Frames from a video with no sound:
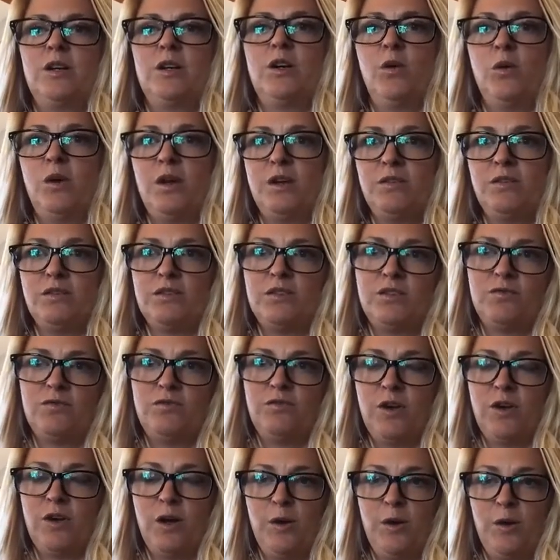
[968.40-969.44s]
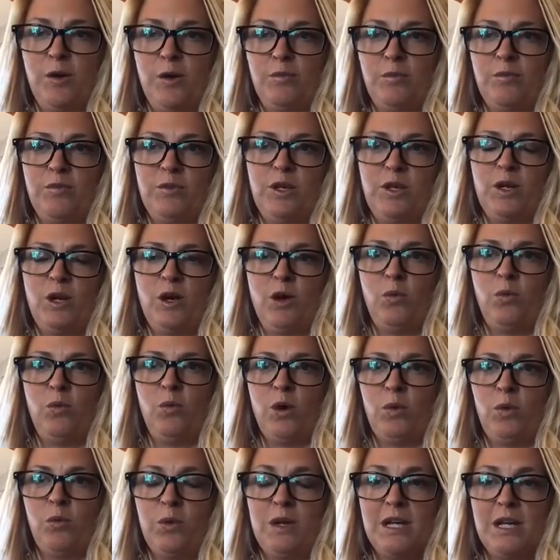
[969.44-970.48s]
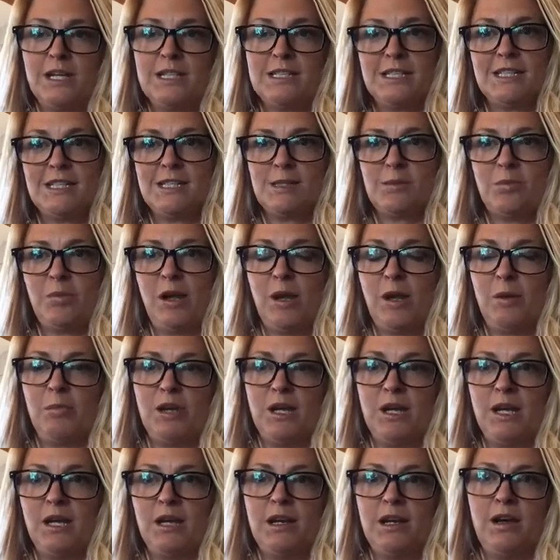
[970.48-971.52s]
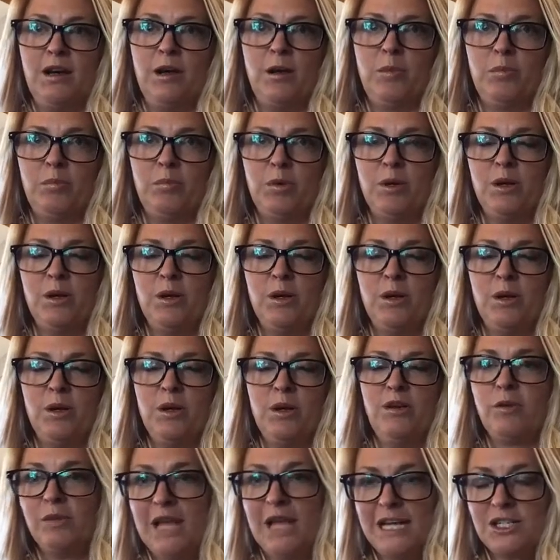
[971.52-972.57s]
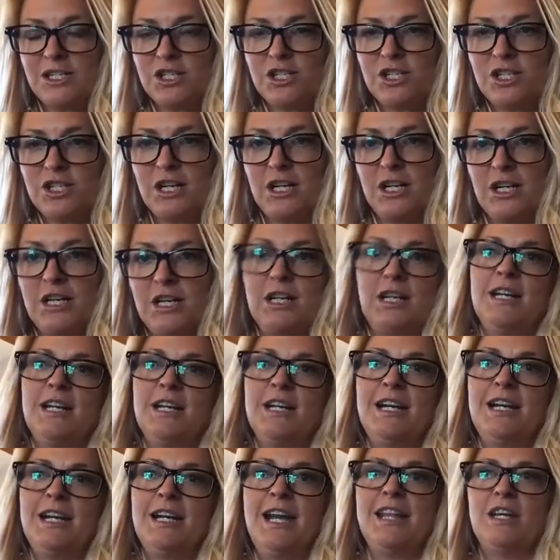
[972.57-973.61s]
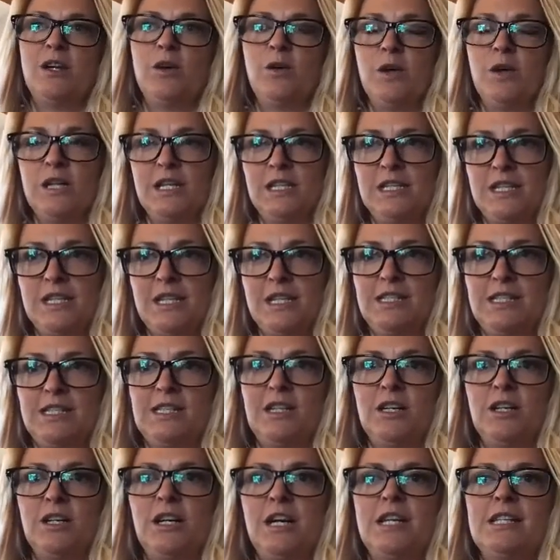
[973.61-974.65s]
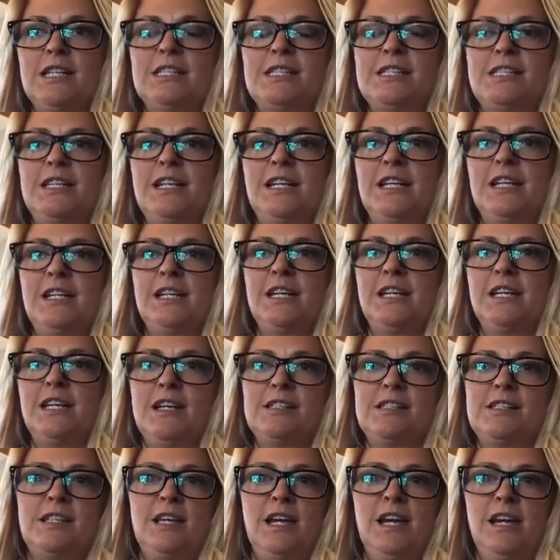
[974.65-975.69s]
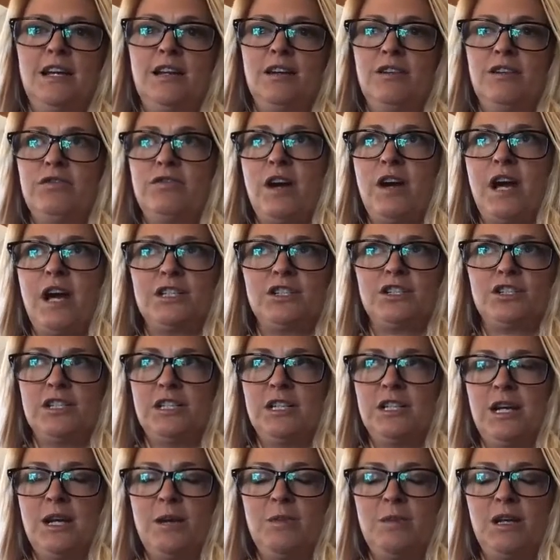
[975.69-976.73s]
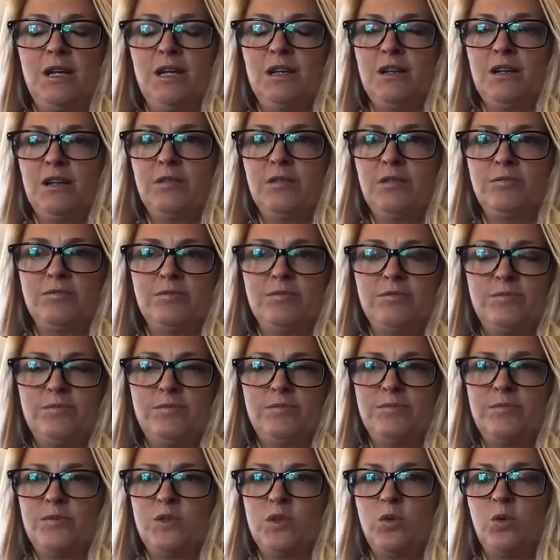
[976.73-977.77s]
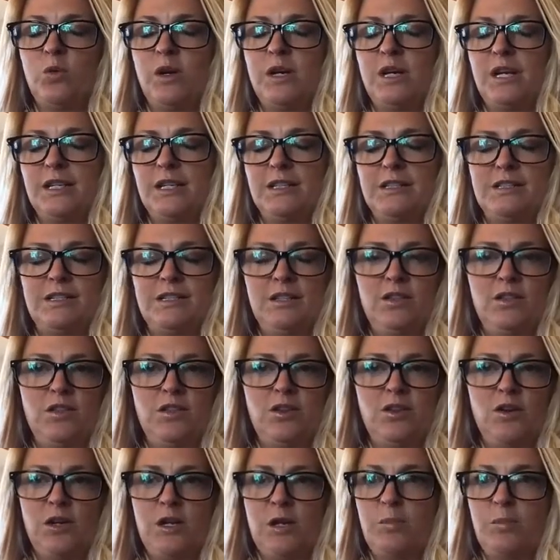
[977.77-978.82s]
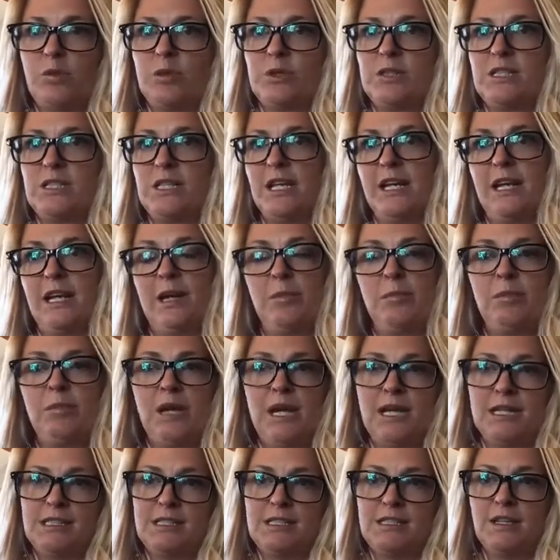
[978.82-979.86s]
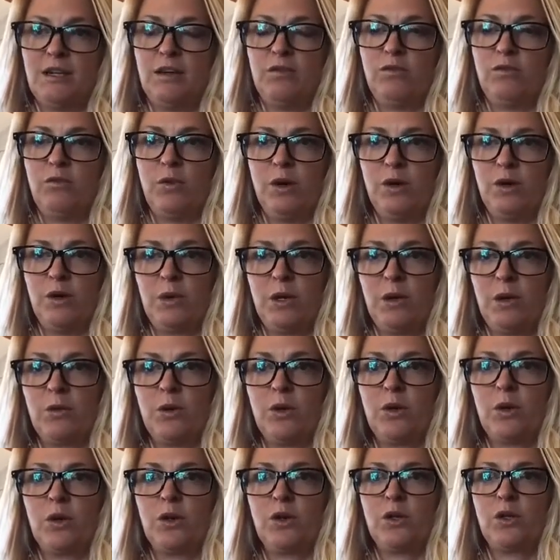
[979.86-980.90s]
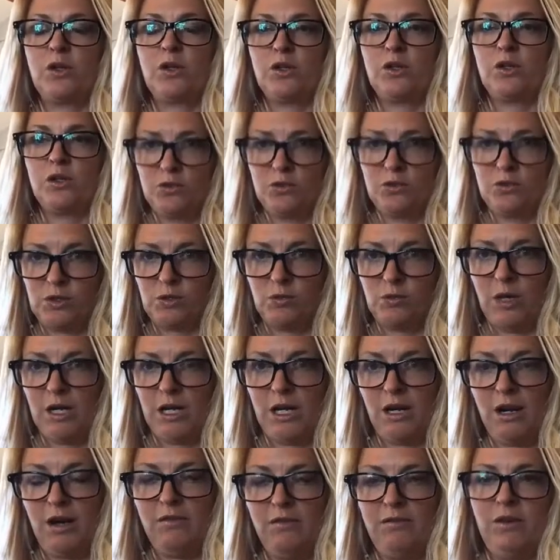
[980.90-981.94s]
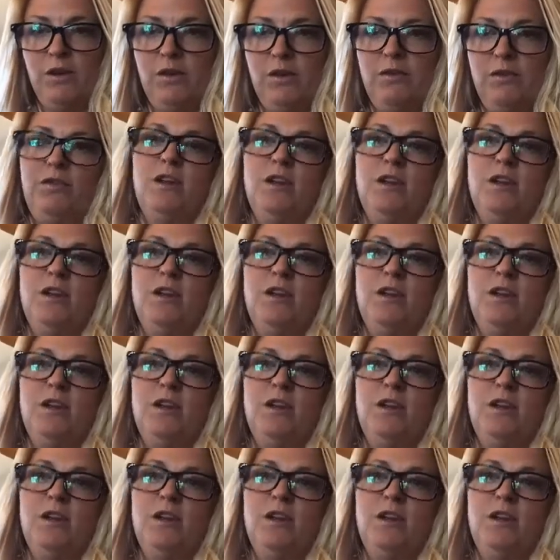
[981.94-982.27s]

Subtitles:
going from what we anticipate being up from last year and then going into this year and seeing us at a fraction, I mean, a 20 to 30% at best of what we were used to running off of.